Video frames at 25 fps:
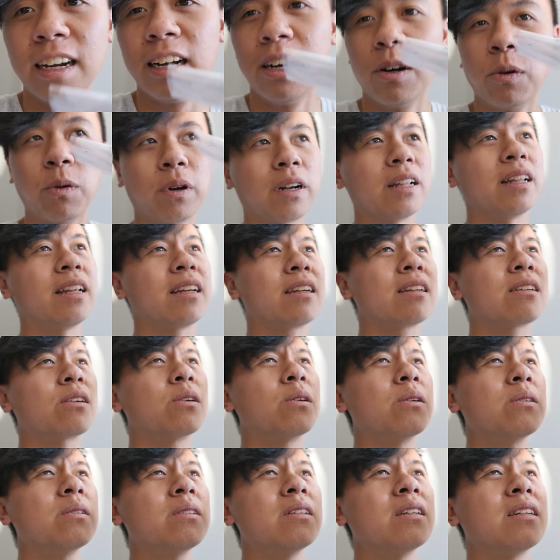what is it
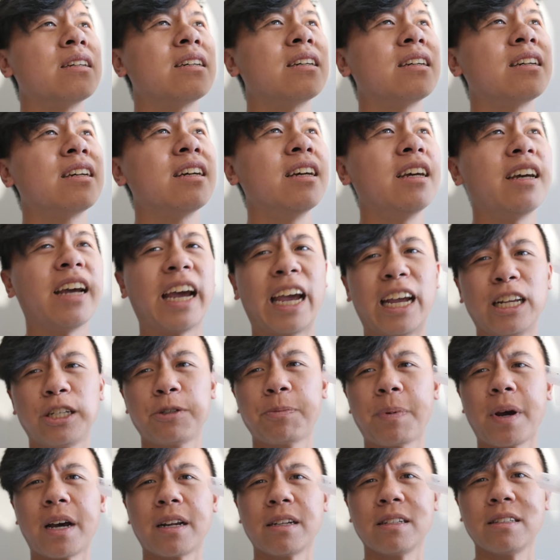called? H
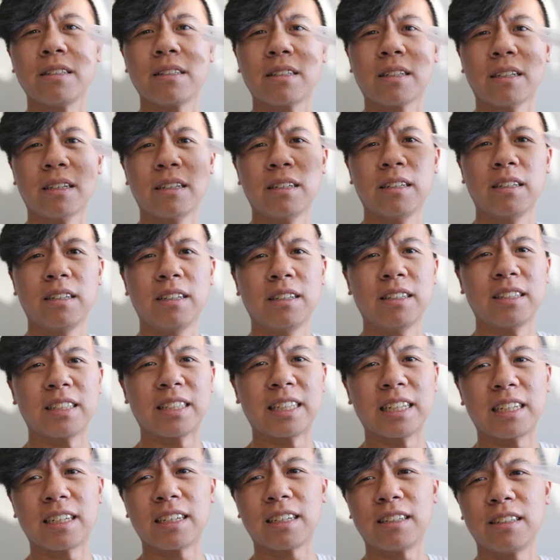patterns
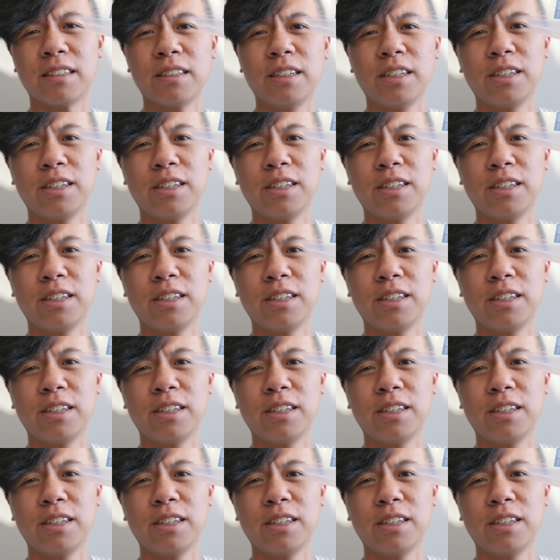sticker,